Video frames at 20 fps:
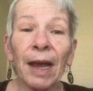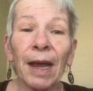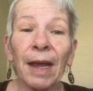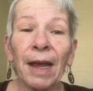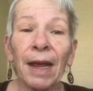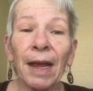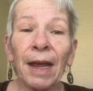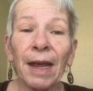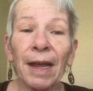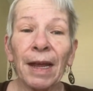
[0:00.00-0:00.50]

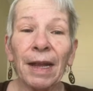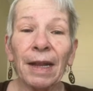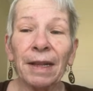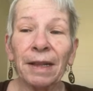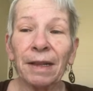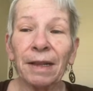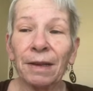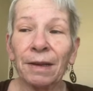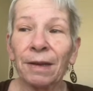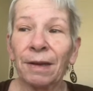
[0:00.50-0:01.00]

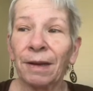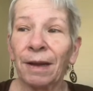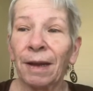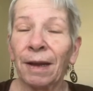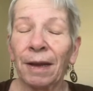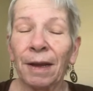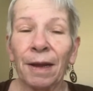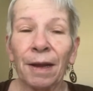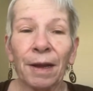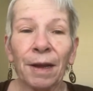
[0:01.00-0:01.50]
and
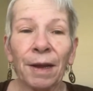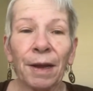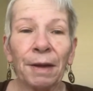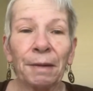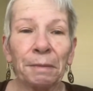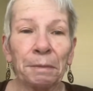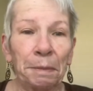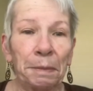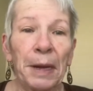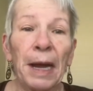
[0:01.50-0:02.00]

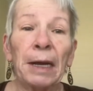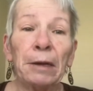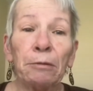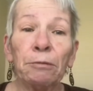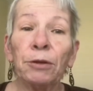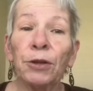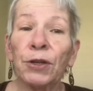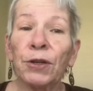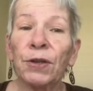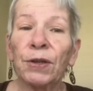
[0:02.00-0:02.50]

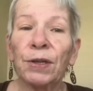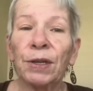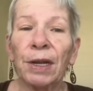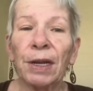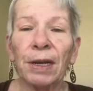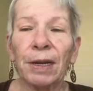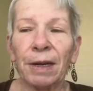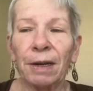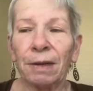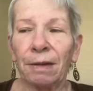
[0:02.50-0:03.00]
bounced,
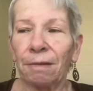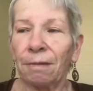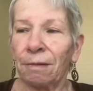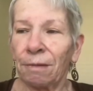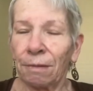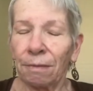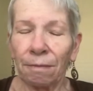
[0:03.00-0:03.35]
and